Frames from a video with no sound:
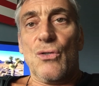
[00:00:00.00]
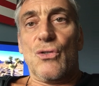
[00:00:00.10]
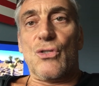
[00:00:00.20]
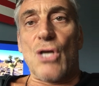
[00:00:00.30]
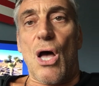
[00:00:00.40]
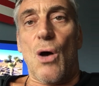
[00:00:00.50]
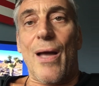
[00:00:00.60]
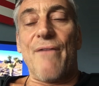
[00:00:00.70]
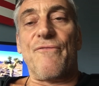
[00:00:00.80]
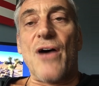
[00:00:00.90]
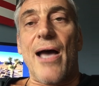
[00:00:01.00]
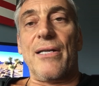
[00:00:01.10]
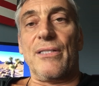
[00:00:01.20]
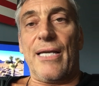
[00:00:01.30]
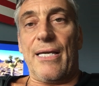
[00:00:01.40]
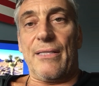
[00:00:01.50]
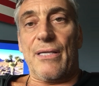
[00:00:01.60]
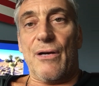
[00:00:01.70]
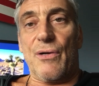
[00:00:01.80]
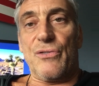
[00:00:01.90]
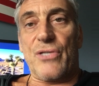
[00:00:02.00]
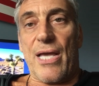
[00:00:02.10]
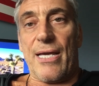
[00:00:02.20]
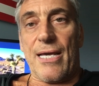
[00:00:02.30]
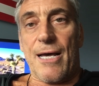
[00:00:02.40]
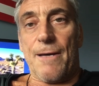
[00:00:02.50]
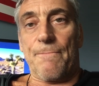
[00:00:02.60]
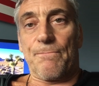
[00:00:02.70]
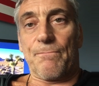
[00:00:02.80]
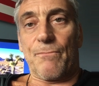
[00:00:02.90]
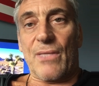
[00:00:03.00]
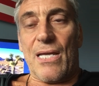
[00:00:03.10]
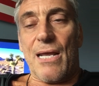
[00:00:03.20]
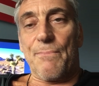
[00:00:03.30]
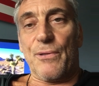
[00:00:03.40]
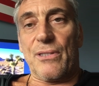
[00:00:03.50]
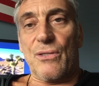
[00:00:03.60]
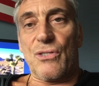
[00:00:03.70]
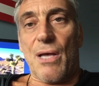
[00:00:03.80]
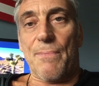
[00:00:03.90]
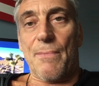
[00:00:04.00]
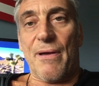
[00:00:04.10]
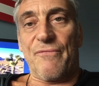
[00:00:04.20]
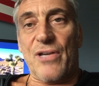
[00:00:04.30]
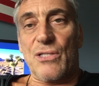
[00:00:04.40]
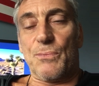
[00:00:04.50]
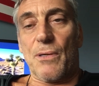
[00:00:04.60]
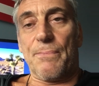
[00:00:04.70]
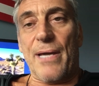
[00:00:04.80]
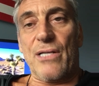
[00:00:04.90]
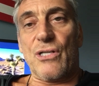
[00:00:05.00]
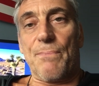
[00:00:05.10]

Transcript: So, and finally, there is a... and I put this up on my Facebook page.